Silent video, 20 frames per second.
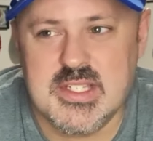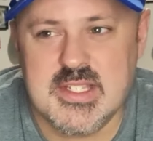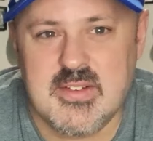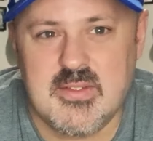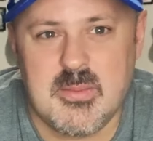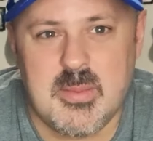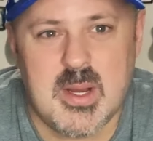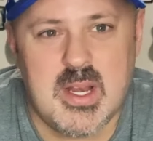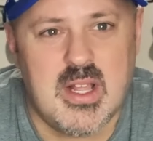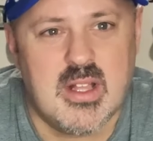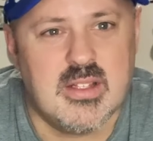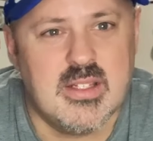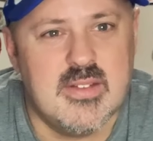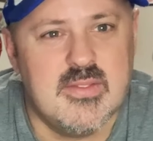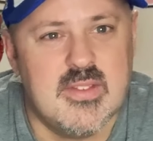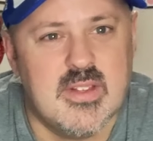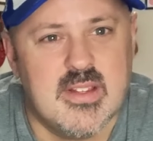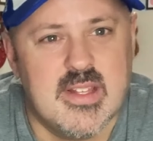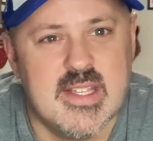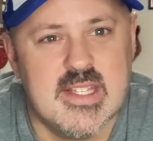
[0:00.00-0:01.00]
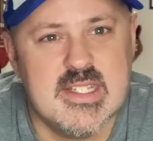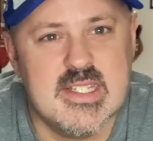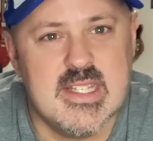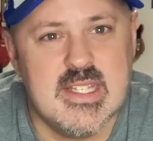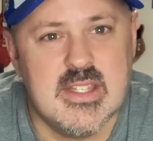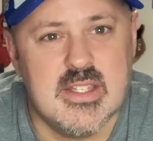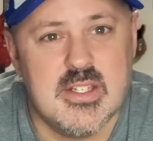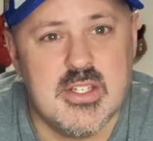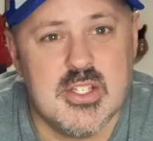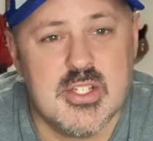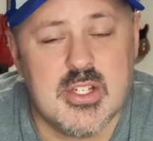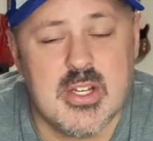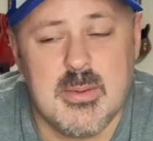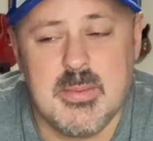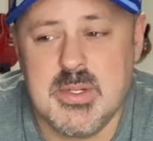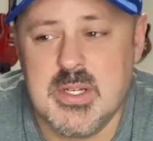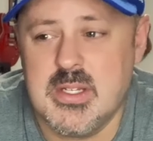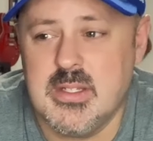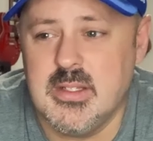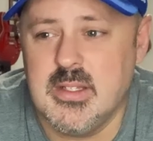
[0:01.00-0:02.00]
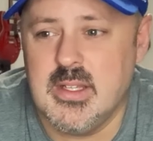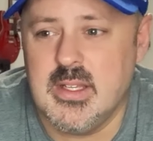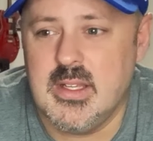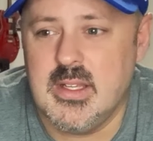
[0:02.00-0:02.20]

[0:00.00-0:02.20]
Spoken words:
everybody. I'll leave the links in the description.